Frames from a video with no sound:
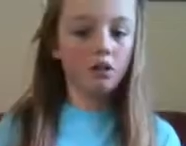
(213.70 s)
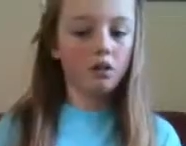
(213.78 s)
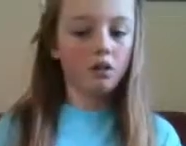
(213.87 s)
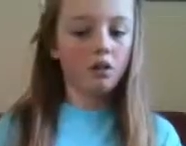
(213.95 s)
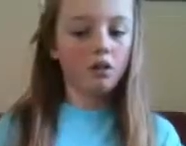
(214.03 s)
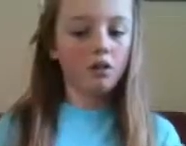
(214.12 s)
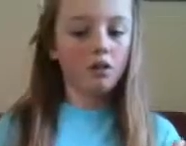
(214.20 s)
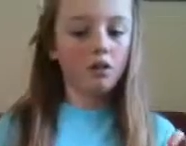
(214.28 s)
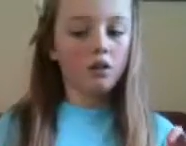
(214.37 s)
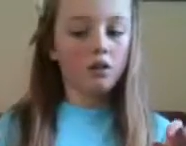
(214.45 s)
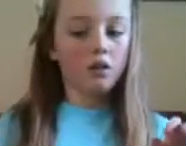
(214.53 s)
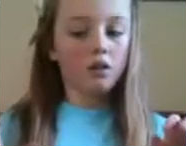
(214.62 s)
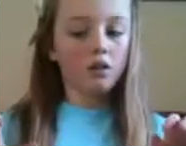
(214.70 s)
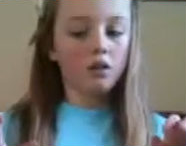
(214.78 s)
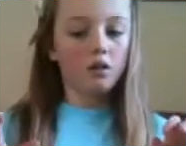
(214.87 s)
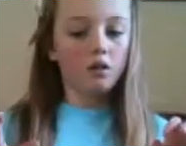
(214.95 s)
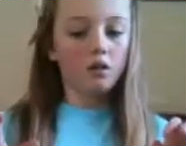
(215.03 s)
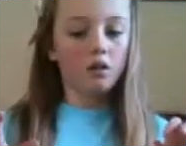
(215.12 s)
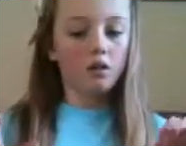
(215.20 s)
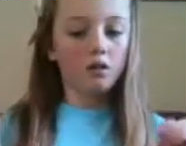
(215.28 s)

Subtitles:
(silence)